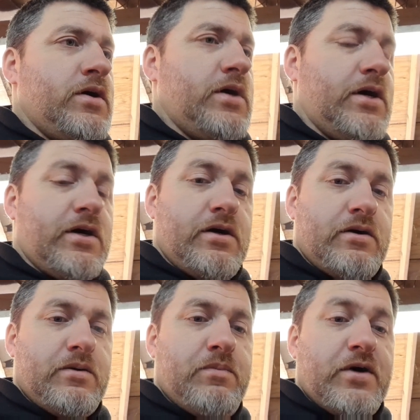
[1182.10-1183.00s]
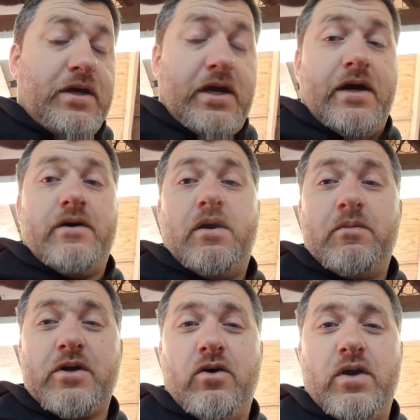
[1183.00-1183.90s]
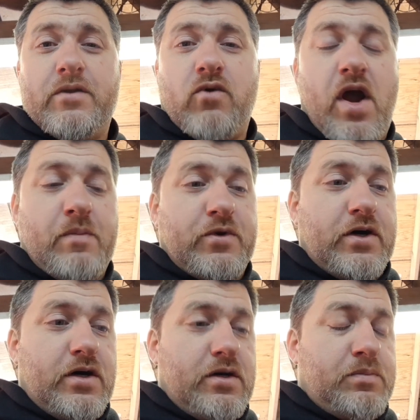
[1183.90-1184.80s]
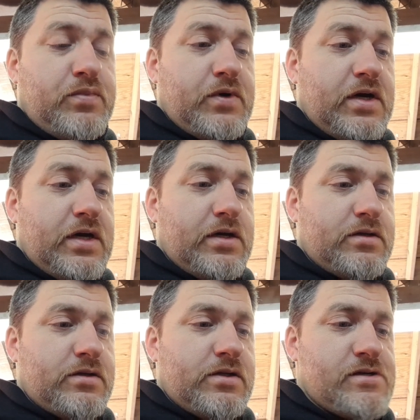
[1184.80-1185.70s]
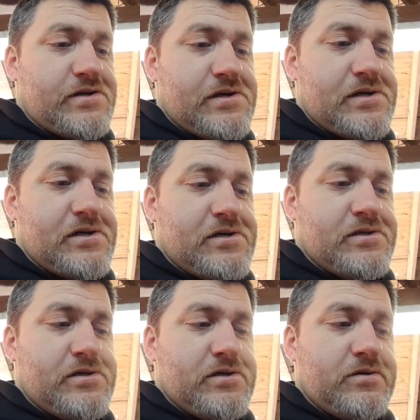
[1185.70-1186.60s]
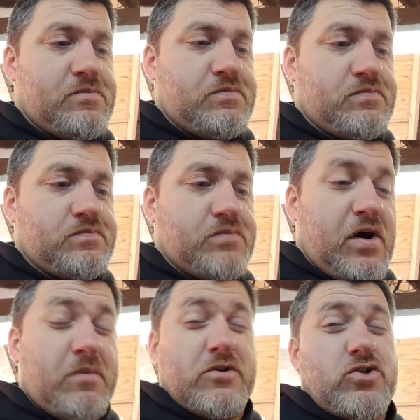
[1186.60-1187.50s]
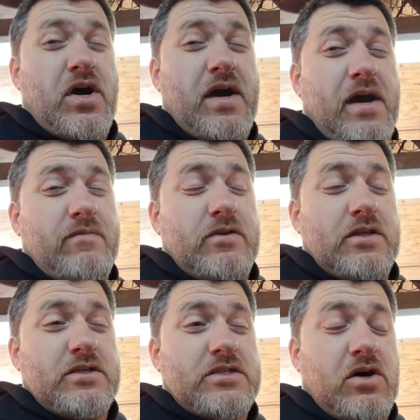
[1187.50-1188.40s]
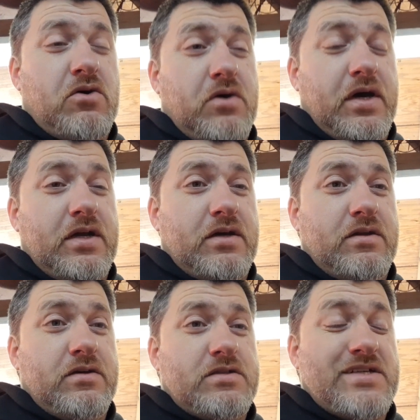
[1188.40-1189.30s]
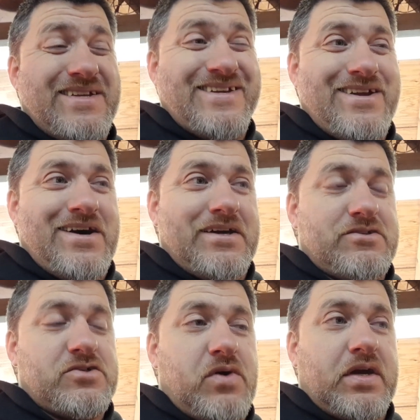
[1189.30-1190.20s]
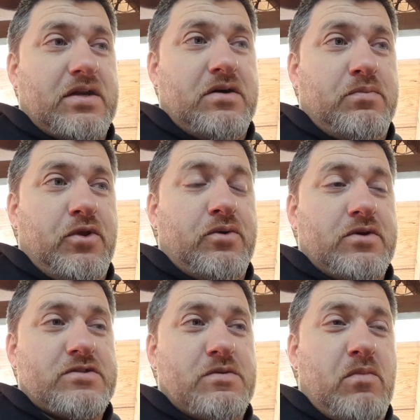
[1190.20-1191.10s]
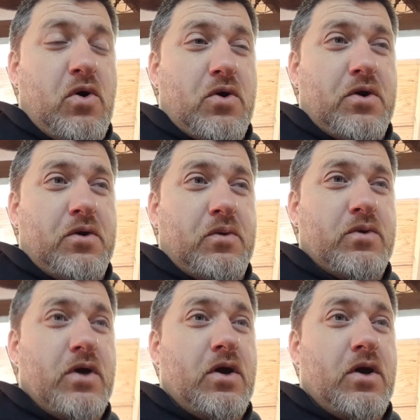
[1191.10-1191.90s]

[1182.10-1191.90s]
But yeah, I'm going to go ahead and wrap it up, and I'm going to try having this all edited tonight so I could upload it tomorrow.